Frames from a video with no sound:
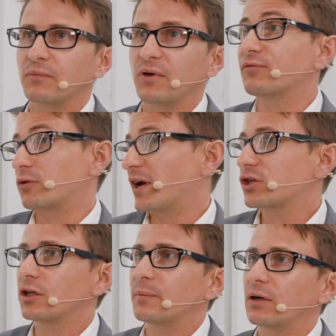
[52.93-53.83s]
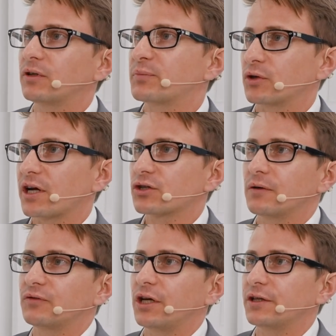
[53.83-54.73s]
information about the production
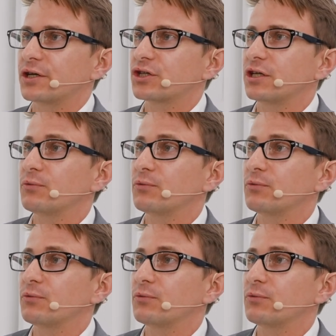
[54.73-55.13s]
of the energy.